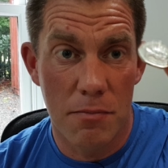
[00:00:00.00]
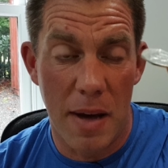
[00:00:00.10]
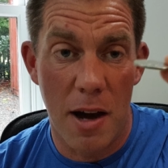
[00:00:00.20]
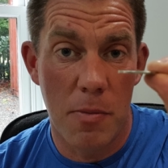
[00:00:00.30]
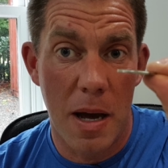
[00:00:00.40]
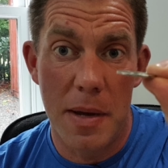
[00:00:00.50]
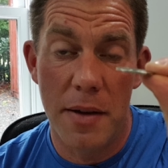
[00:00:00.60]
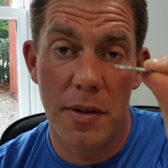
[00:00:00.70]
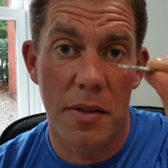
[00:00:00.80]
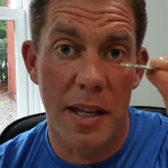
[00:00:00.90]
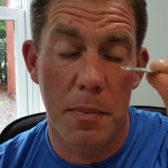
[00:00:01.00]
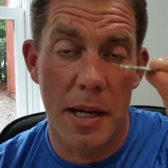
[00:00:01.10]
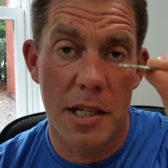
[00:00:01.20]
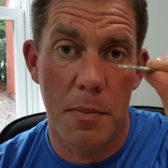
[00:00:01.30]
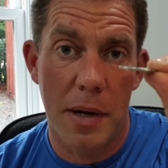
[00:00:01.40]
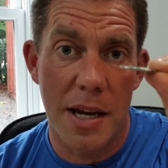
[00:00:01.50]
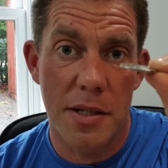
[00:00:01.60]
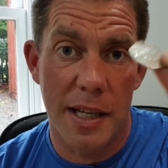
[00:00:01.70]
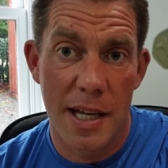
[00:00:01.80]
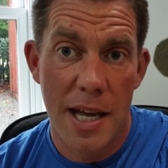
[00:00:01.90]
metal, maybe even a thick piece of
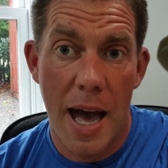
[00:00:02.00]
plastic,